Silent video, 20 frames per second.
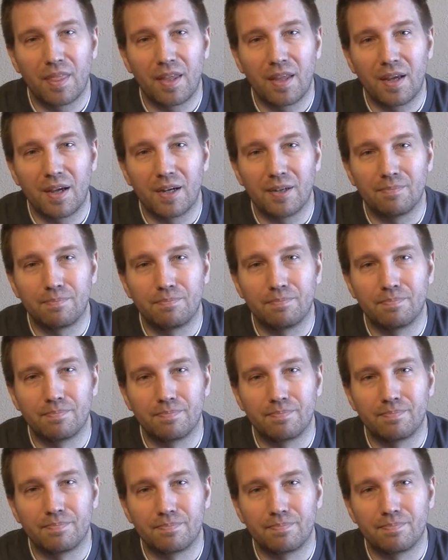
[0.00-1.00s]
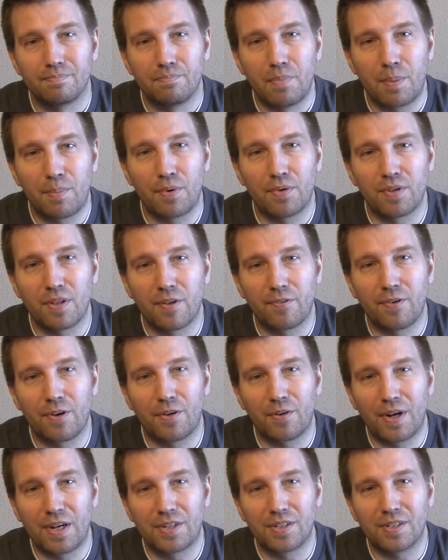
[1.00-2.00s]
the uh, members of the
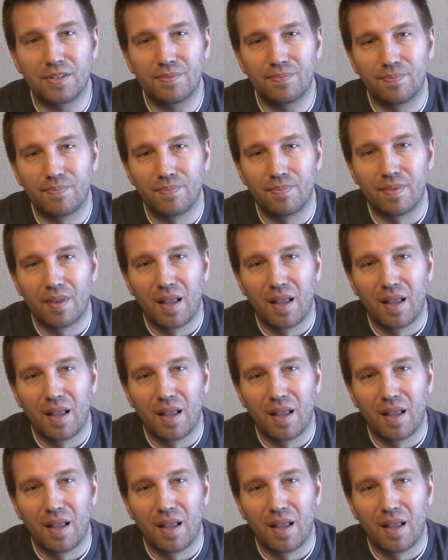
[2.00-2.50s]
Federation